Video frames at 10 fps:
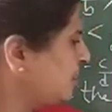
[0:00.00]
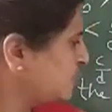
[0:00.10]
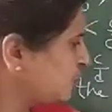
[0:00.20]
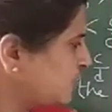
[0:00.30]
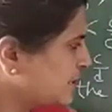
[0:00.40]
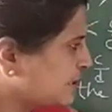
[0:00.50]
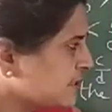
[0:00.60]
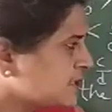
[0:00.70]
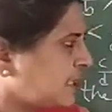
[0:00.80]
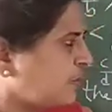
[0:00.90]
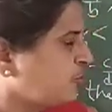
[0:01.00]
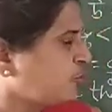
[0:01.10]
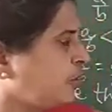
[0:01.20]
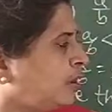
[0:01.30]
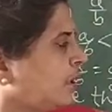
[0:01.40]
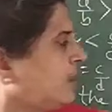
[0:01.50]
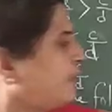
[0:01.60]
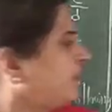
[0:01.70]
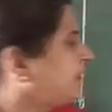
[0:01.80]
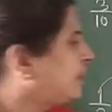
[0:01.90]
So using the same rule,
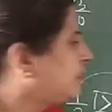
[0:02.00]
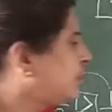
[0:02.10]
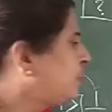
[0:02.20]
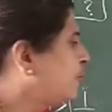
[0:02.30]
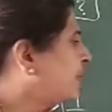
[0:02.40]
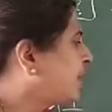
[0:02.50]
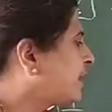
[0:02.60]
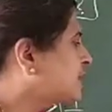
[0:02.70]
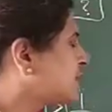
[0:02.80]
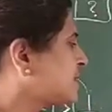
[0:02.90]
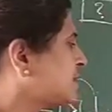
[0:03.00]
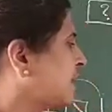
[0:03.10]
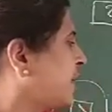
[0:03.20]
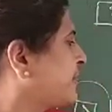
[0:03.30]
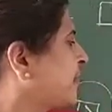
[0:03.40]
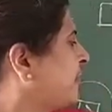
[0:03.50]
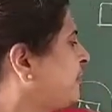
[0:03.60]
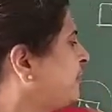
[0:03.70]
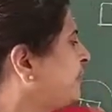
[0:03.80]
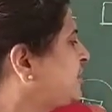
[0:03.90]
when the numerators are same,
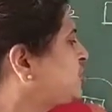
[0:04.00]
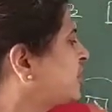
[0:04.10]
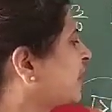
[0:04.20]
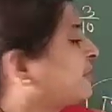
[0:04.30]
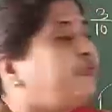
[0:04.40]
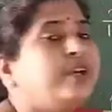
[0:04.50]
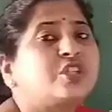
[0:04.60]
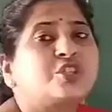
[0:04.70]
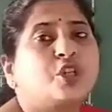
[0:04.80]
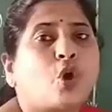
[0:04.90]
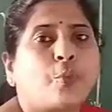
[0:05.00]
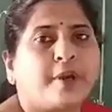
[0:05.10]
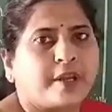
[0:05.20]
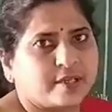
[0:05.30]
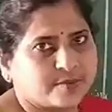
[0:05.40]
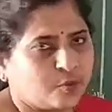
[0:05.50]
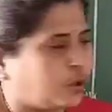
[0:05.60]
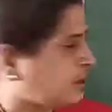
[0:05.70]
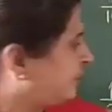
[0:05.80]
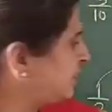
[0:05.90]
we will check which denominator is
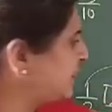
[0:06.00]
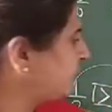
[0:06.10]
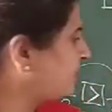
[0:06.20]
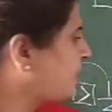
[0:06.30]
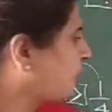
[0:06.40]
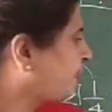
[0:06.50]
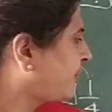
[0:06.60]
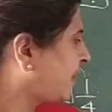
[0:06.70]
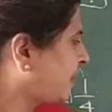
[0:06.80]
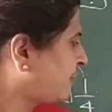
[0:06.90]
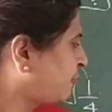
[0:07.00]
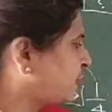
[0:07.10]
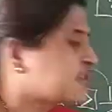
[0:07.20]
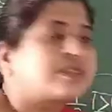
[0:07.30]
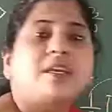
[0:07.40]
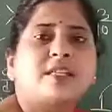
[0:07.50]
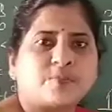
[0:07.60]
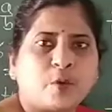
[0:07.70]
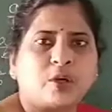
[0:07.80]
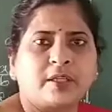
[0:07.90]
smaller, whether 3 or 5. Of course 3 is
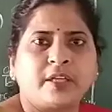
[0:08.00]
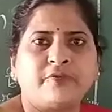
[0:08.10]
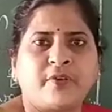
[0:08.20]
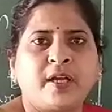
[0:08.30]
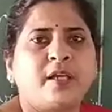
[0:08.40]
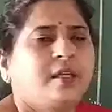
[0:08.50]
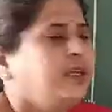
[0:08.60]
smaller than 5.